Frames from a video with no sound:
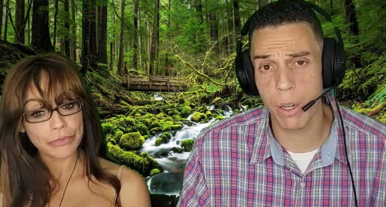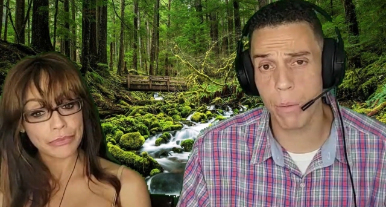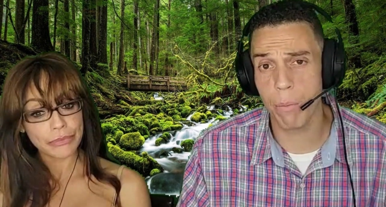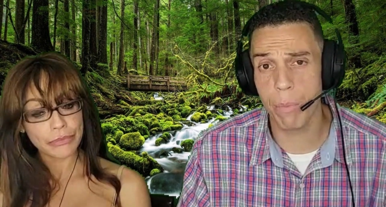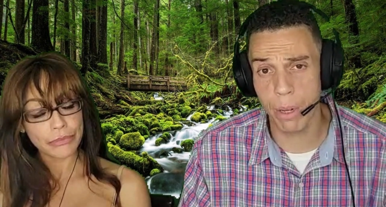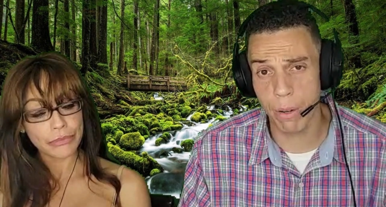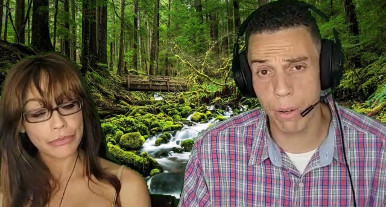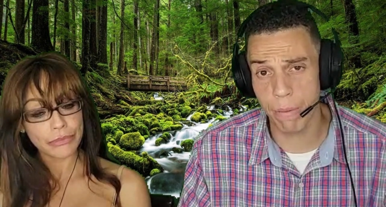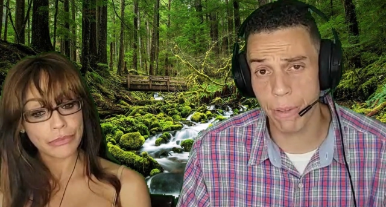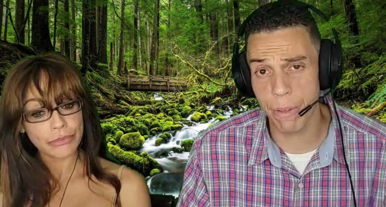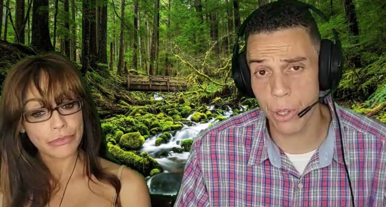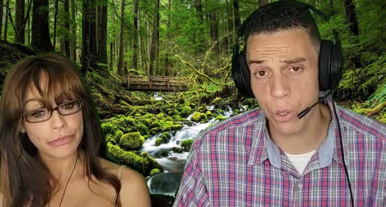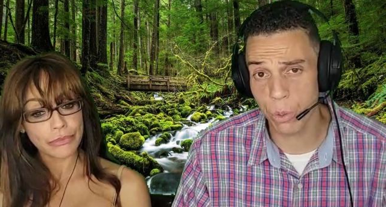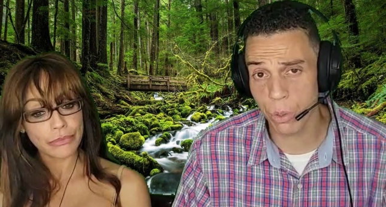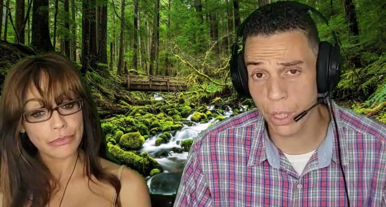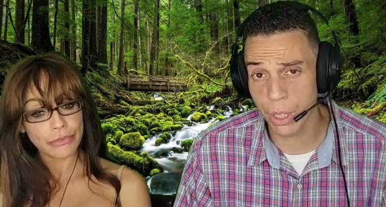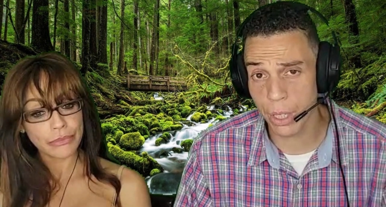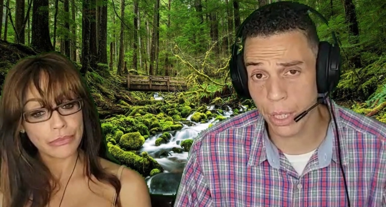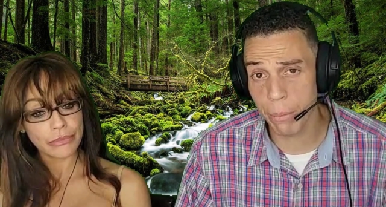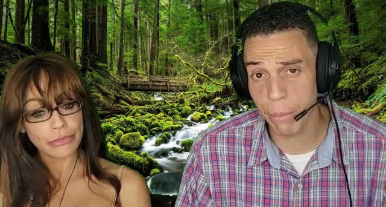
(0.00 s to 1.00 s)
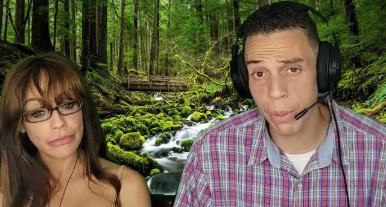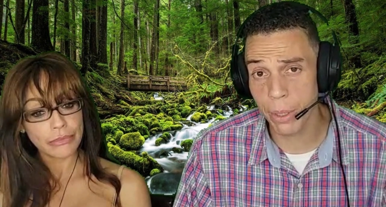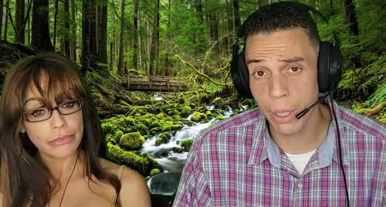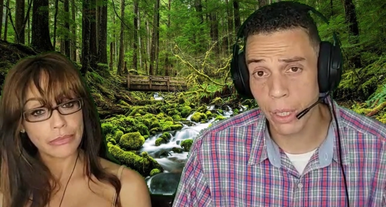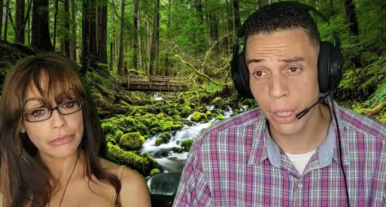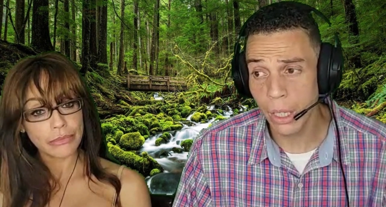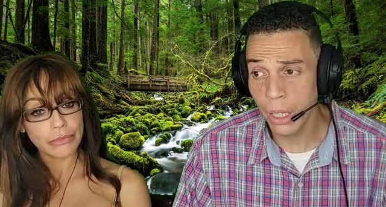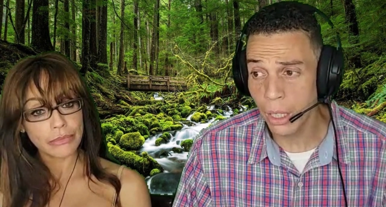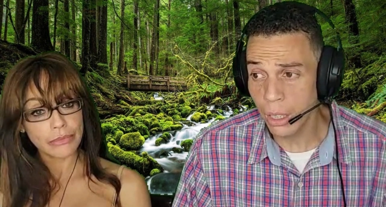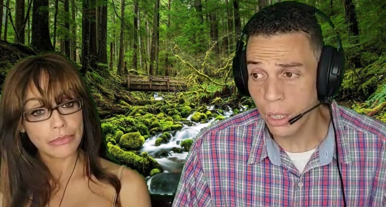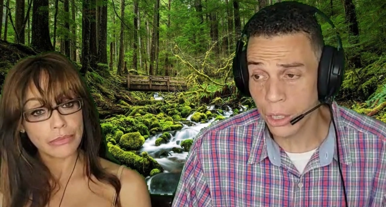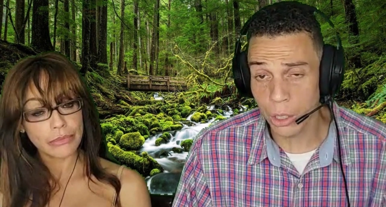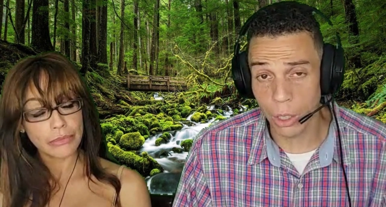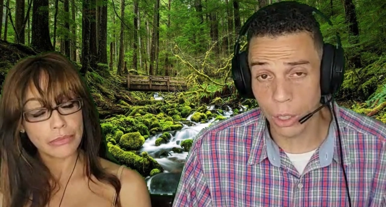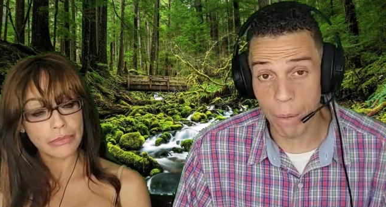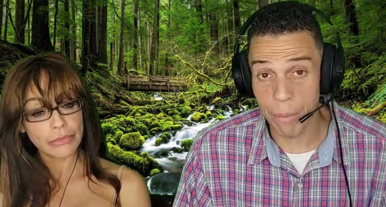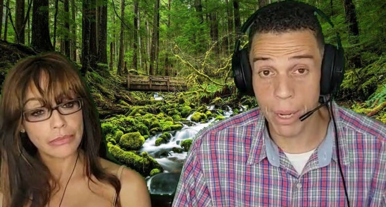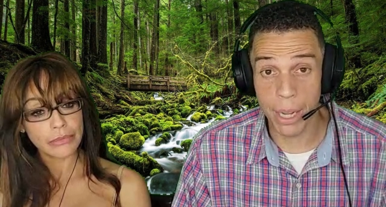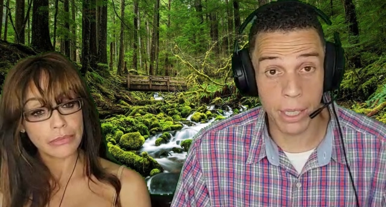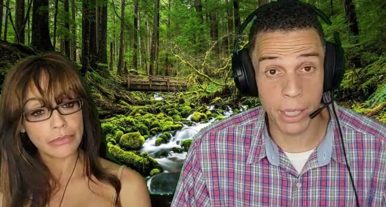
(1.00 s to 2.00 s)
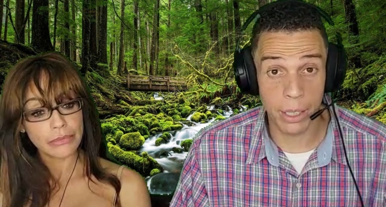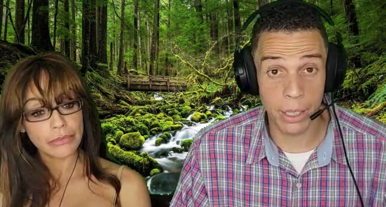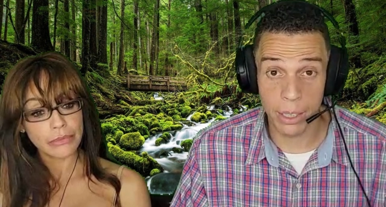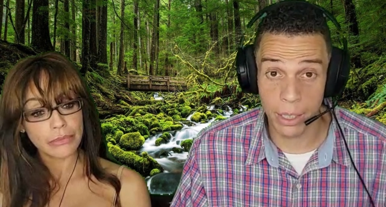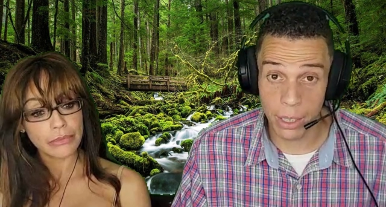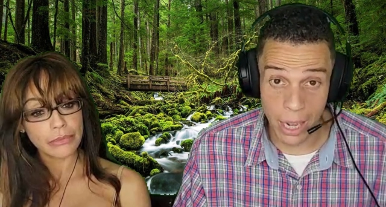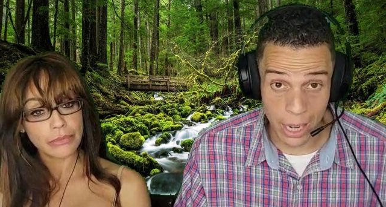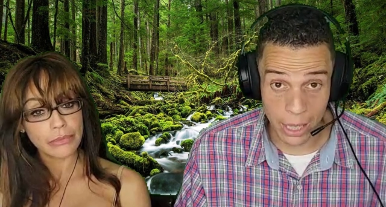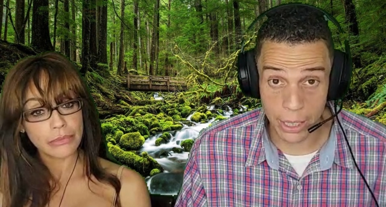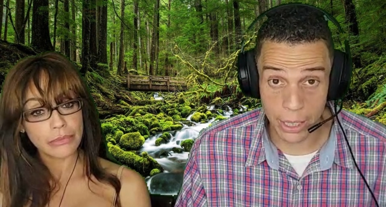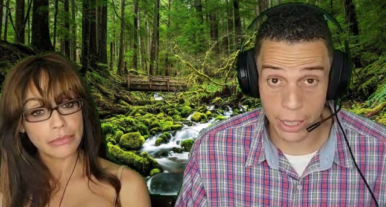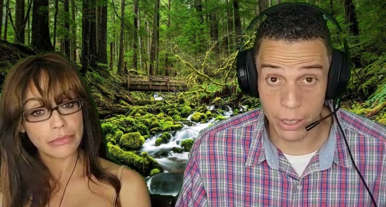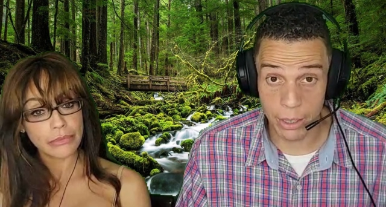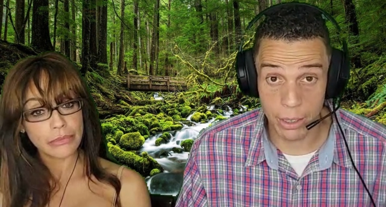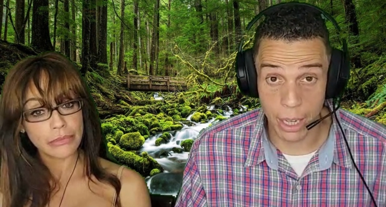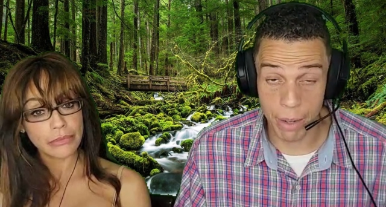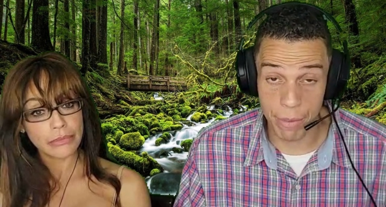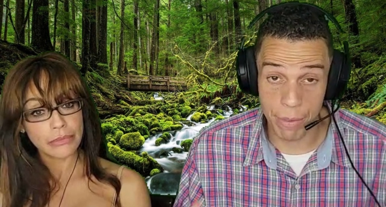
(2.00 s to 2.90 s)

Speaker 1: very beneficial to them. So I'm not going to knock it.